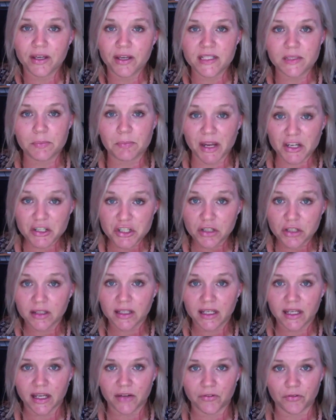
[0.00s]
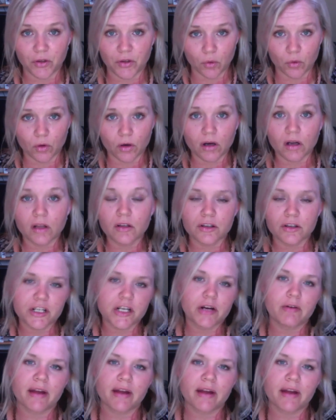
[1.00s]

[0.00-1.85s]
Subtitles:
especially if your allergic